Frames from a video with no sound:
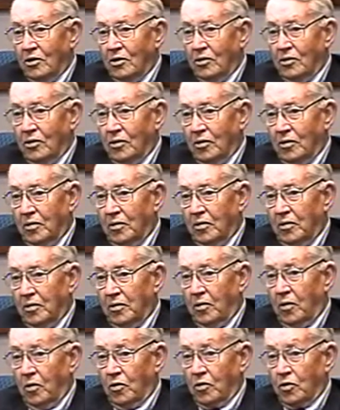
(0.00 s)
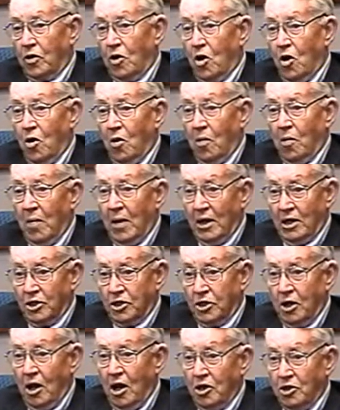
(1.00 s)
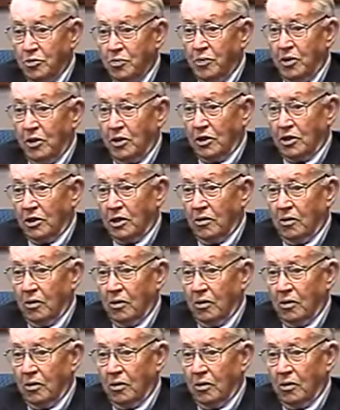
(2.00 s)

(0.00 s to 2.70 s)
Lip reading: to what were called based hospitals.